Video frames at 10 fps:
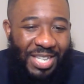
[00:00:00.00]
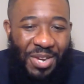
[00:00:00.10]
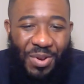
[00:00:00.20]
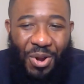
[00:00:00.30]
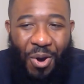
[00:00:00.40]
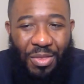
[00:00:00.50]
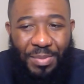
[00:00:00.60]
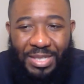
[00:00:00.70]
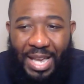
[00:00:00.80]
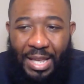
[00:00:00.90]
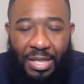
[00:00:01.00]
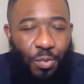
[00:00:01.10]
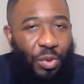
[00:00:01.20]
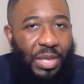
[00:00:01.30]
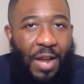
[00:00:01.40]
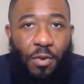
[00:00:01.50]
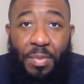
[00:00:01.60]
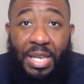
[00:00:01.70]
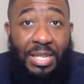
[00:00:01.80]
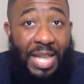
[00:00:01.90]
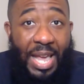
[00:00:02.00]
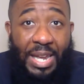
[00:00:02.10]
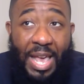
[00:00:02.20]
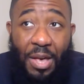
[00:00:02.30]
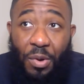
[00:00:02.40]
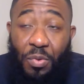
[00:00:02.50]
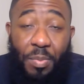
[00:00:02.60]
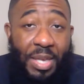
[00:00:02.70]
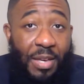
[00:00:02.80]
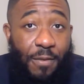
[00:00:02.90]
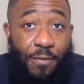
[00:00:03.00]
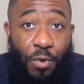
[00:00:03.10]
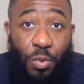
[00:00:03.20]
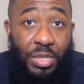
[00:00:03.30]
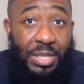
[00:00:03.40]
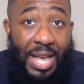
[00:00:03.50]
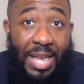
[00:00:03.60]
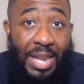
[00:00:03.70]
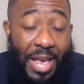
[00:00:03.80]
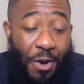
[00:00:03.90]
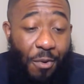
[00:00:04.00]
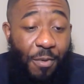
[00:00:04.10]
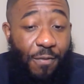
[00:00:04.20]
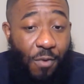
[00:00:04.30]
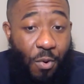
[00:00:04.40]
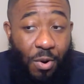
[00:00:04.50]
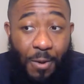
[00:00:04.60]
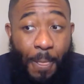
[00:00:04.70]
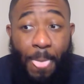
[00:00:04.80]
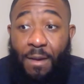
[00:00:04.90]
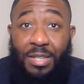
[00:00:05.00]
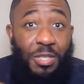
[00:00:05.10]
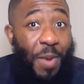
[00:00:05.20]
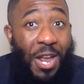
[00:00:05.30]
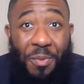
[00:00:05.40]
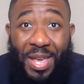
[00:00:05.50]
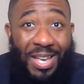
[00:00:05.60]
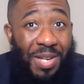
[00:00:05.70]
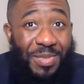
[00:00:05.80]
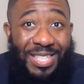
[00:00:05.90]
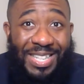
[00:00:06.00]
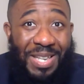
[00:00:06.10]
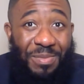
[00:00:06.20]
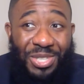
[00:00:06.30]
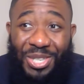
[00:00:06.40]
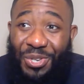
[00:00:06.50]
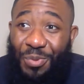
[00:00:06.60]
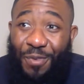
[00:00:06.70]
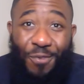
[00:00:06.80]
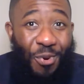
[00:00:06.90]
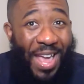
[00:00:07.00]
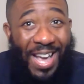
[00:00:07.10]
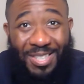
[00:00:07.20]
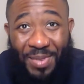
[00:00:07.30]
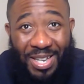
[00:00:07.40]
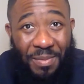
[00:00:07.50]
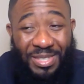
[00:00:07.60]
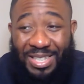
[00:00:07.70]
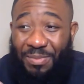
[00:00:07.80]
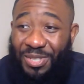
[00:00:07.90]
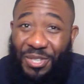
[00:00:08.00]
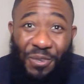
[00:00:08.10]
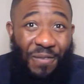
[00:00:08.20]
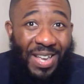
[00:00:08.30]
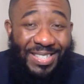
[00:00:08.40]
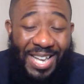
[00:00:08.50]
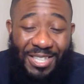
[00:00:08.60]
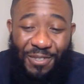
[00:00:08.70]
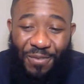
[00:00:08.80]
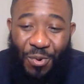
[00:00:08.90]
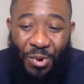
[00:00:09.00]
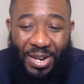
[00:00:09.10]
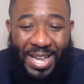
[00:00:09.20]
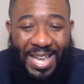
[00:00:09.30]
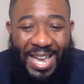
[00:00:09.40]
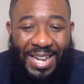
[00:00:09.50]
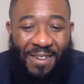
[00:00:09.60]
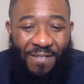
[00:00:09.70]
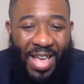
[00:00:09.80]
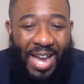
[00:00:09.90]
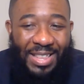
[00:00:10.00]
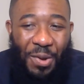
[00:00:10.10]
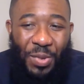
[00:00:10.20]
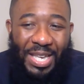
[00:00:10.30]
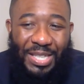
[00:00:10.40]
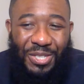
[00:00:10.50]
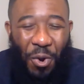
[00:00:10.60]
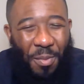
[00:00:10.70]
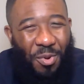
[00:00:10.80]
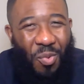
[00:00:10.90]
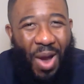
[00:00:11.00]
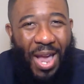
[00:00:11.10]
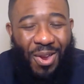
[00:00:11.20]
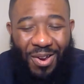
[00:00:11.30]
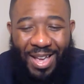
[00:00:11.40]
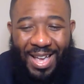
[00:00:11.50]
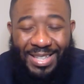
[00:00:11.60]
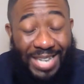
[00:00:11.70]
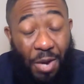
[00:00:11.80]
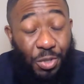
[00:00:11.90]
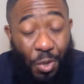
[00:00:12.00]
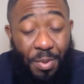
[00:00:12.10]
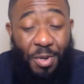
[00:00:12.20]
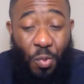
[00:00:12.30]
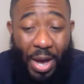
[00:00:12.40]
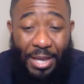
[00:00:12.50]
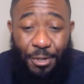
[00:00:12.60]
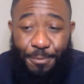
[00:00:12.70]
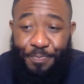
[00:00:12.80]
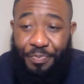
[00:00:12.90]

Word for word: hearing all them saying there will never be a day in hell, it will be a frozen day in hell before Spider-Man comes to the M C U, before X-Men comes to the M C U, Fantastic Four. And the fact that we get Tobey Maguire, to Tobey Maguire,